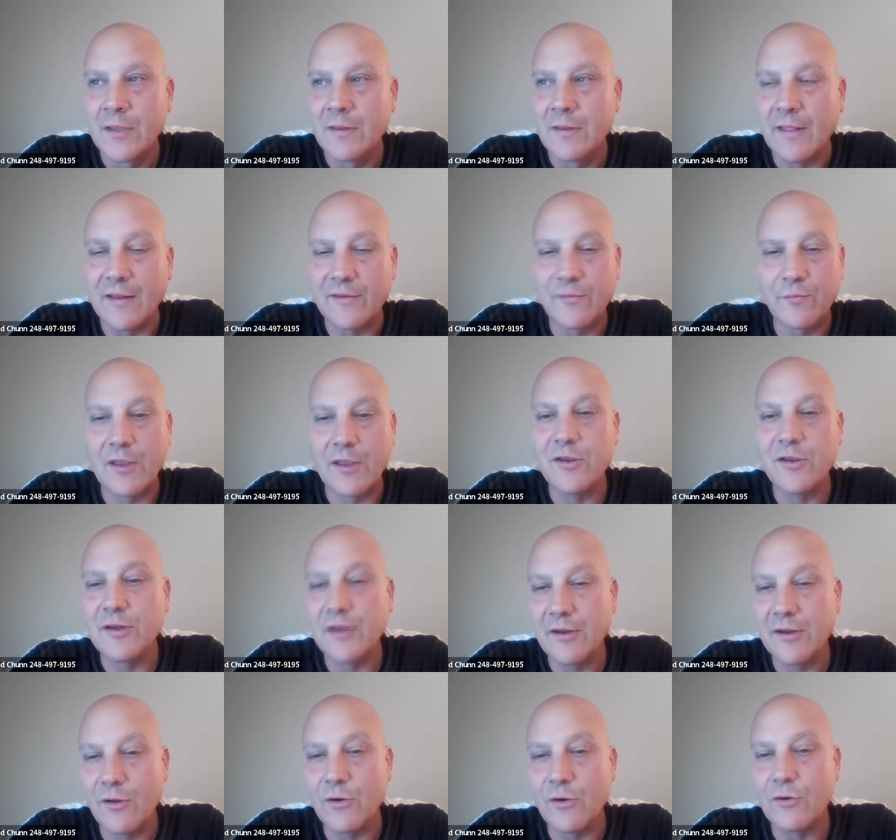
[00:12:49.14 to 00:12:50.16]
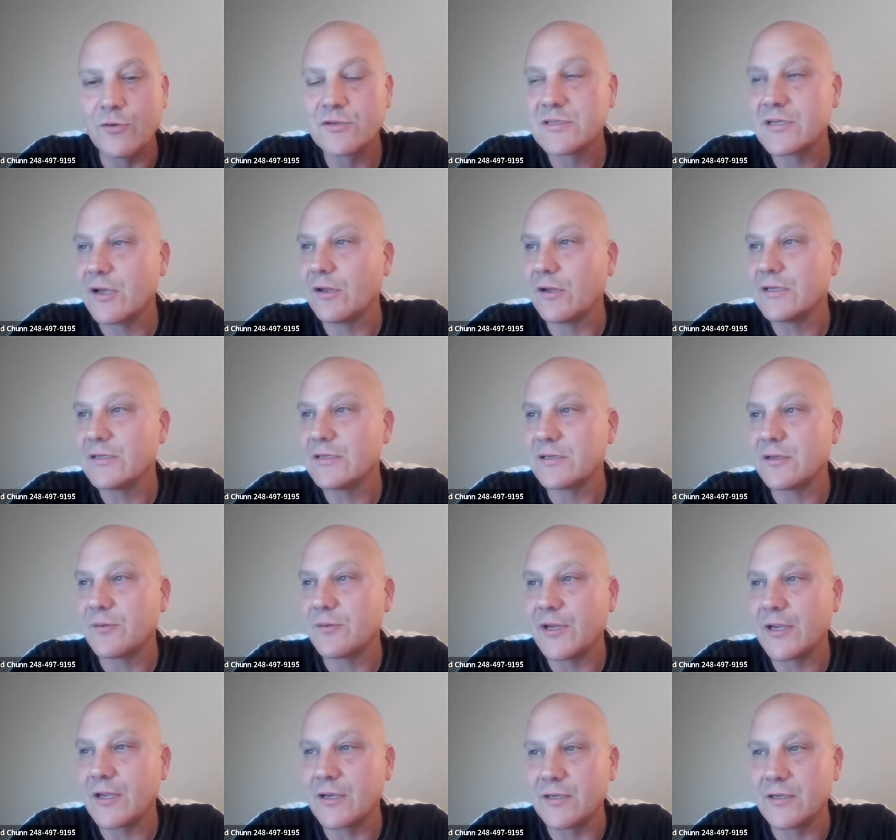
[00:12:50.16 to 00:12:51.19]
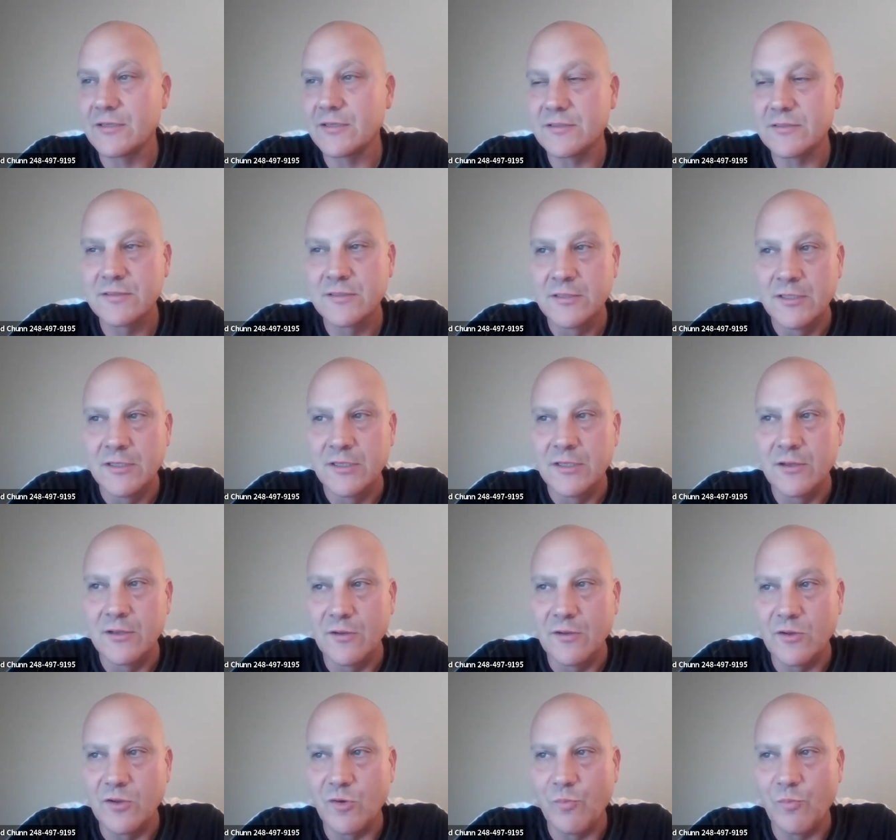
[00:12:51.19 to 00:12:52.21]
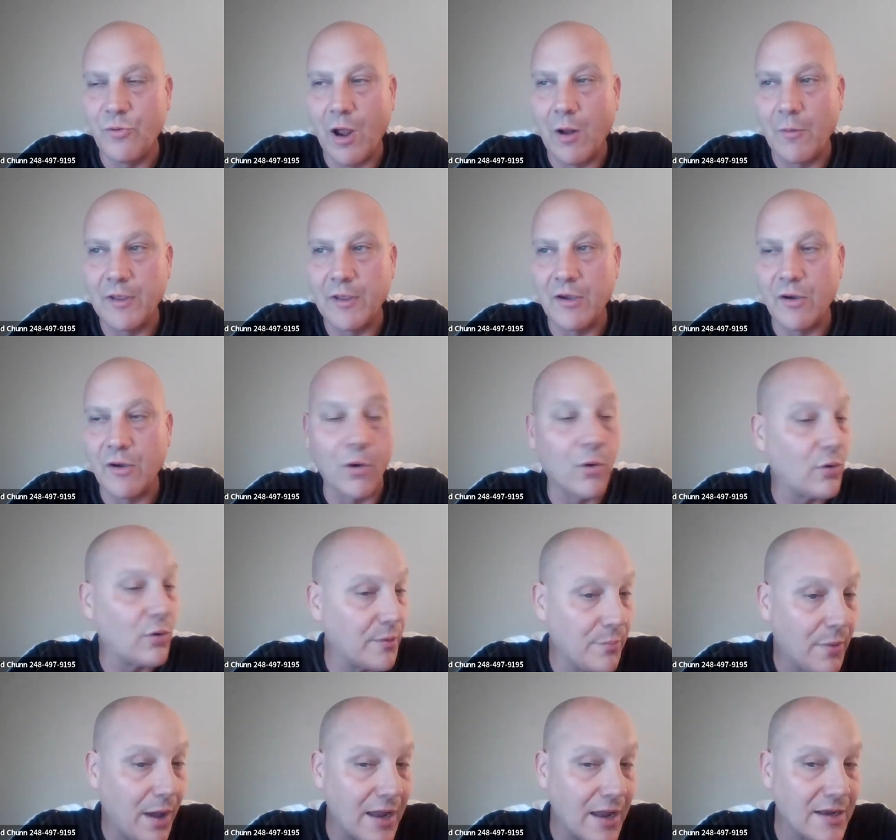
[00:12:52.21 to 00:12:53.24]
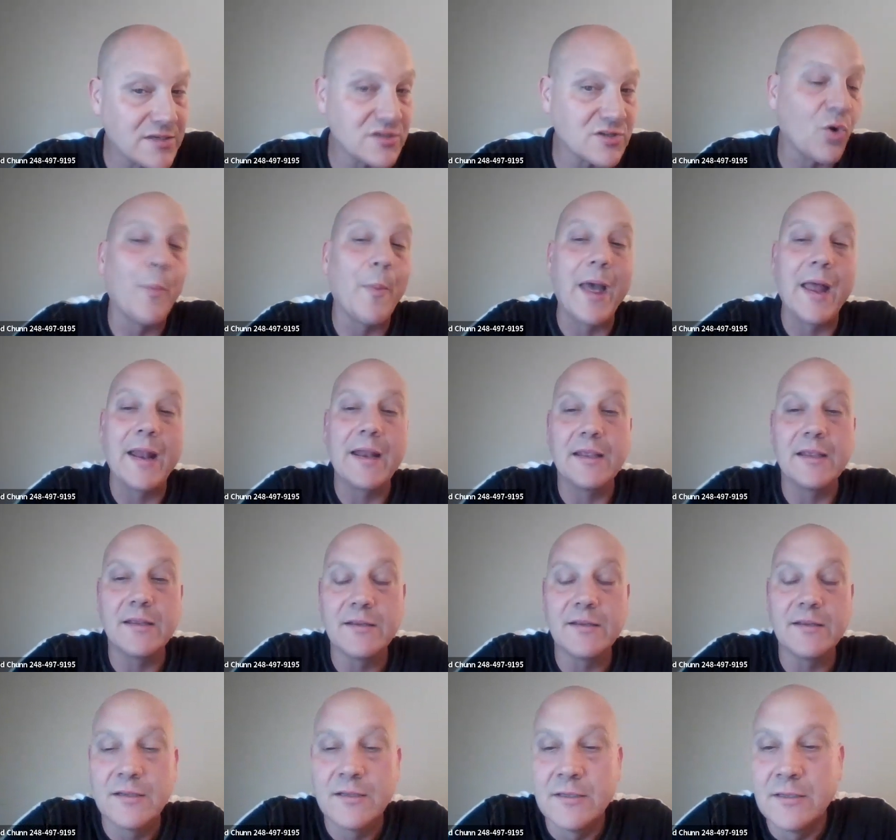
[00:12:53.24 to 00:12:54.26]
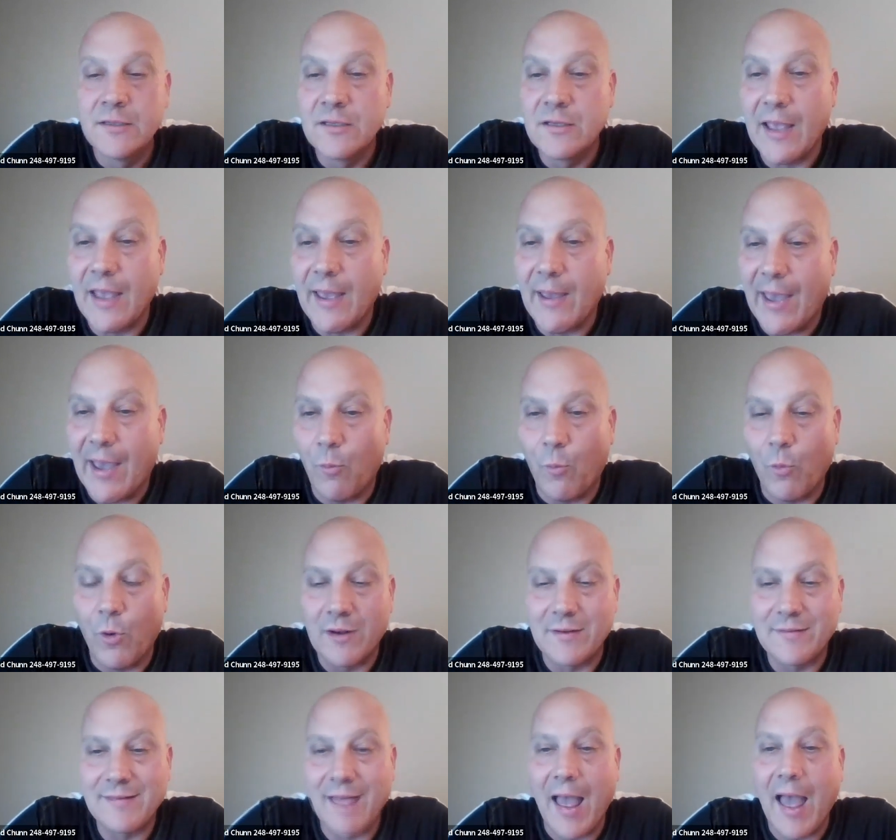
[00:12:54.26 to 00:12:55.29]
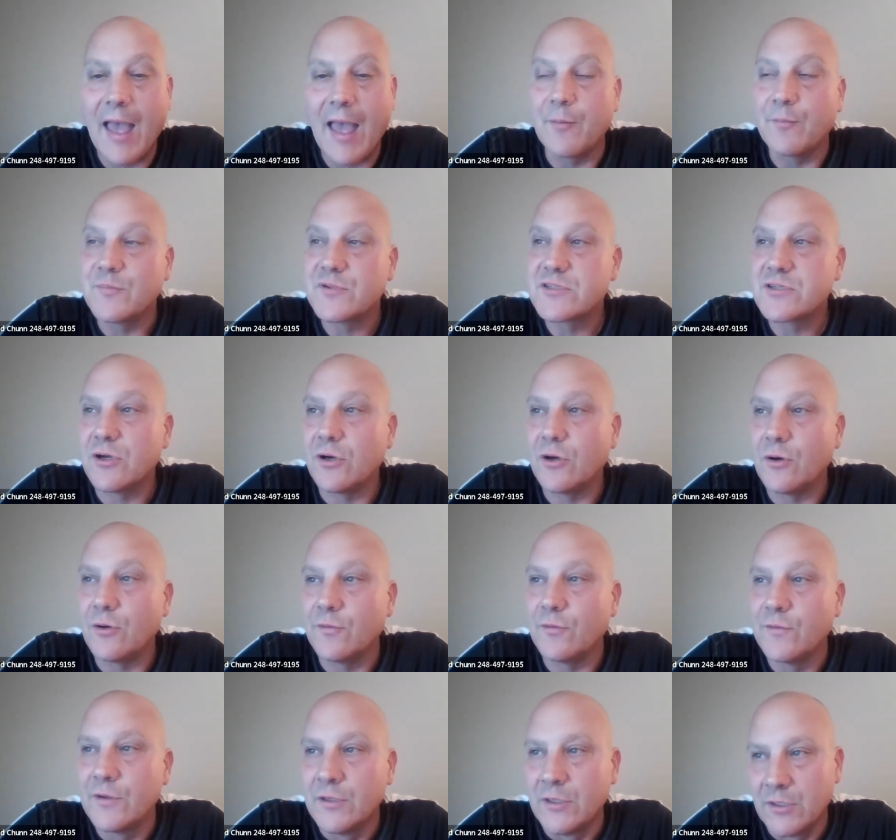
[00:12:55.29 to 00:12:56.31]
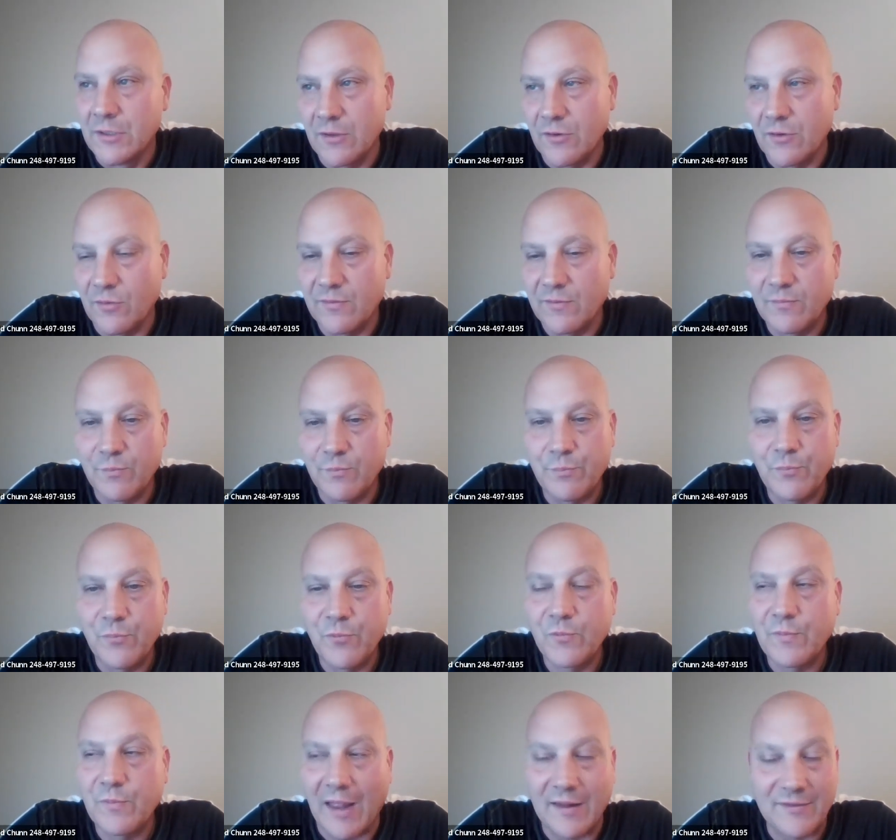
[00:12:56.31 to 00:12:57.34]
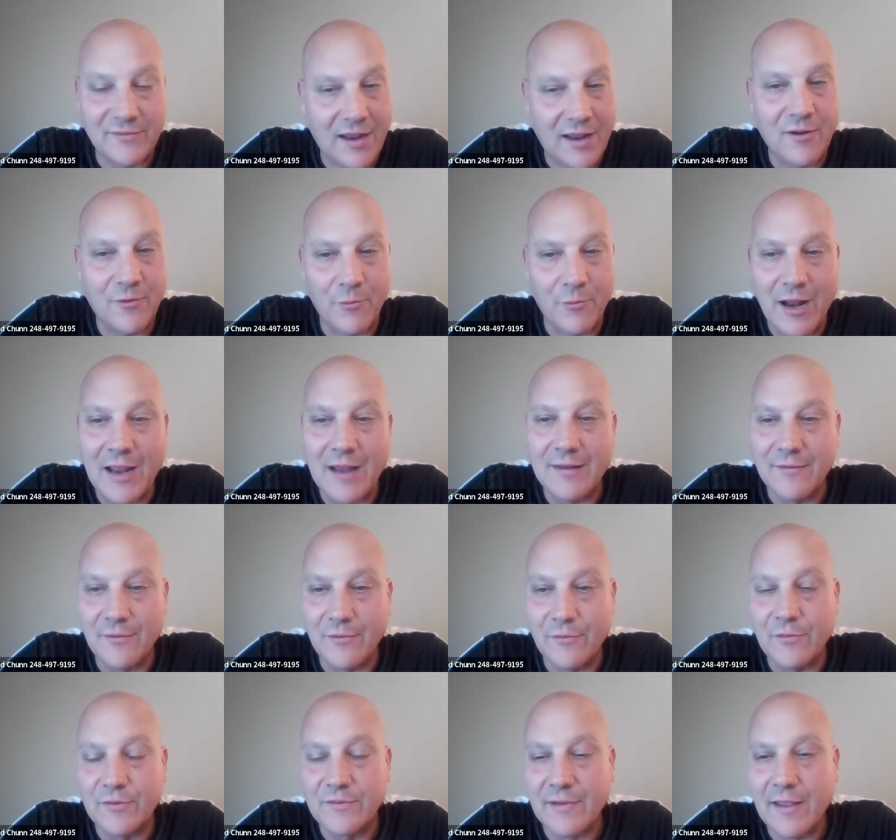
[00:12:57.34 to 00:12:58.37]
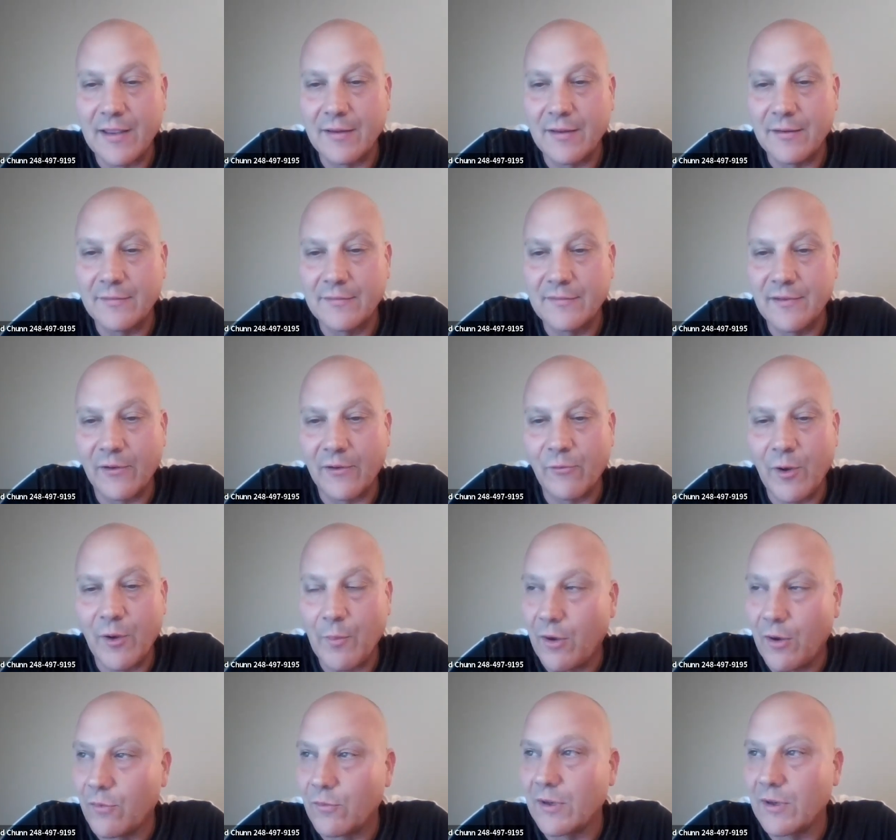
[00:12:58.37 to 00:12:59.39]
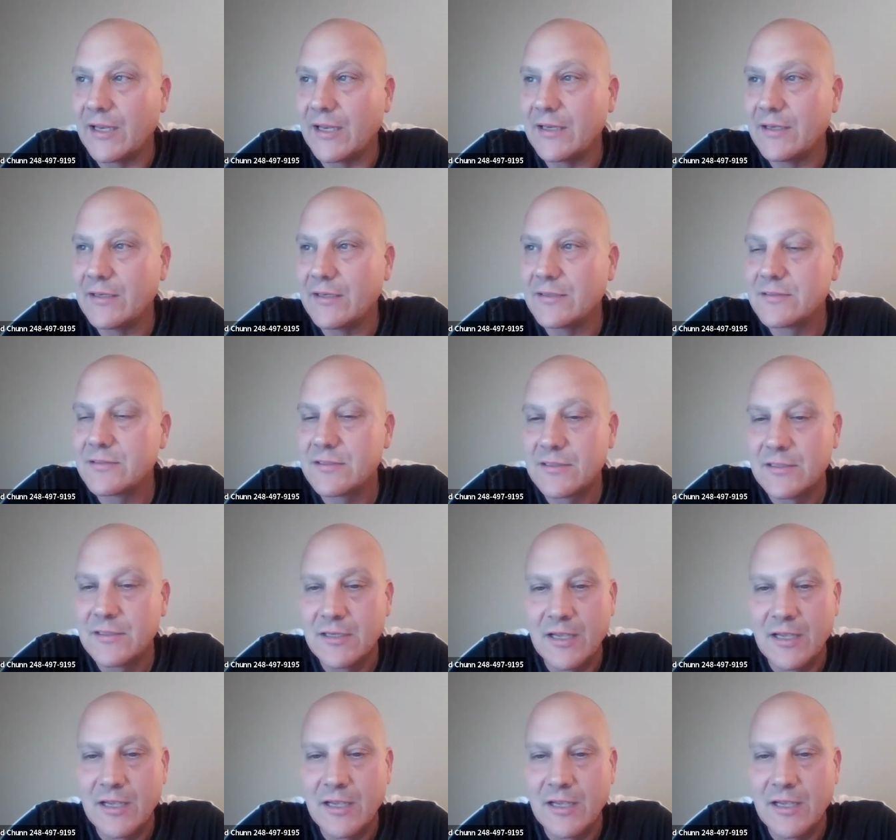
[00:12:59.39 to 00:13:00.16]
that's why you need to wholesale, Lisa, because you probably can only buy so many at one time. So you, that's kind of what I do is I generate my own leads.